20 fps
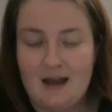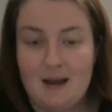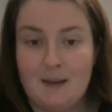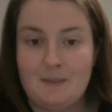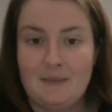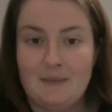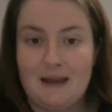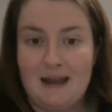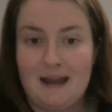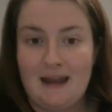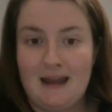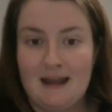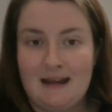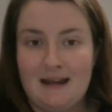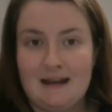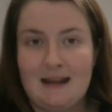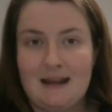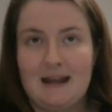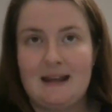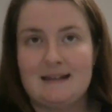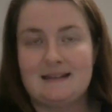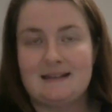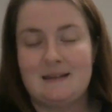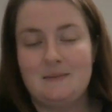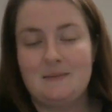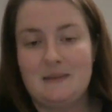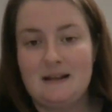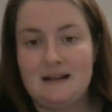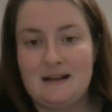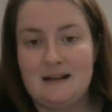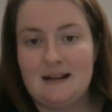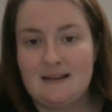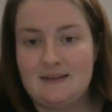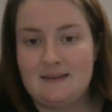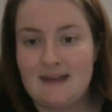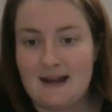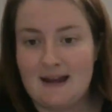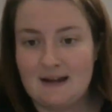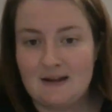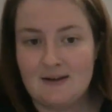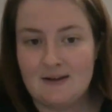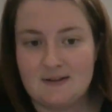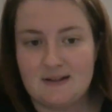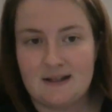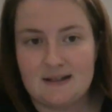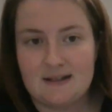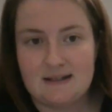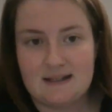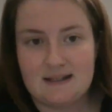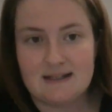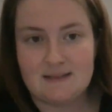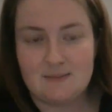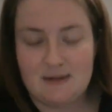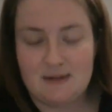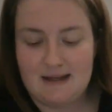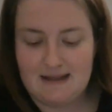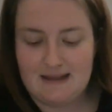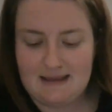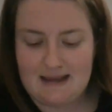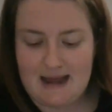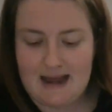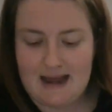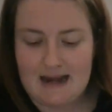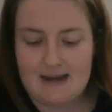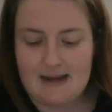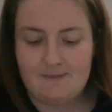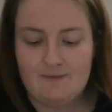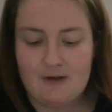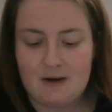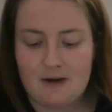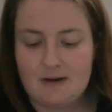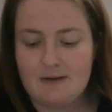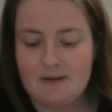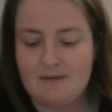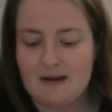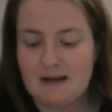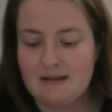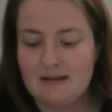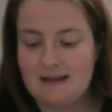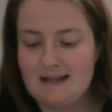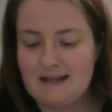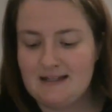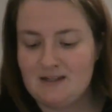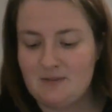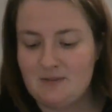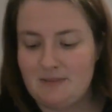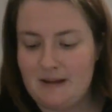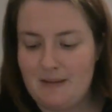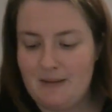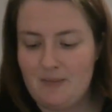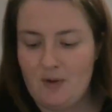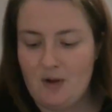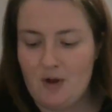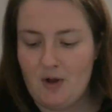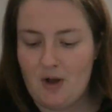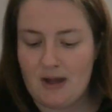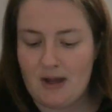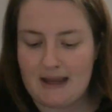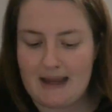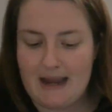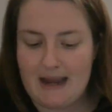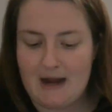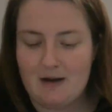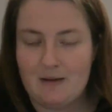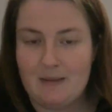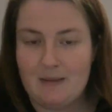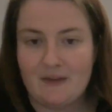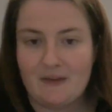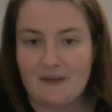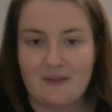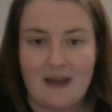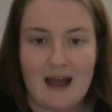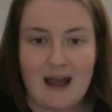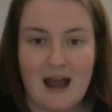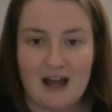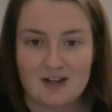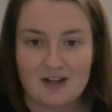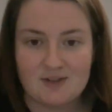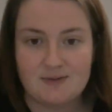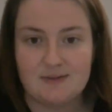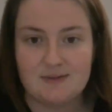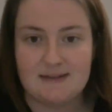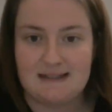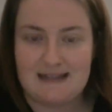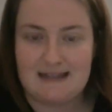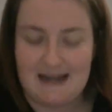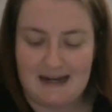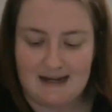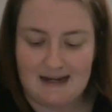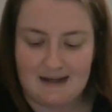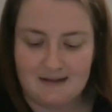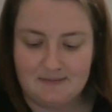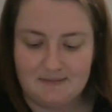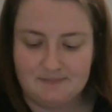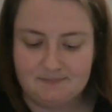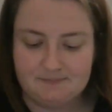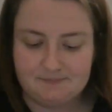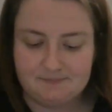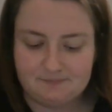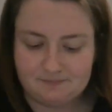And Sidman then goes on to explain that very rarely do people care about the actual data.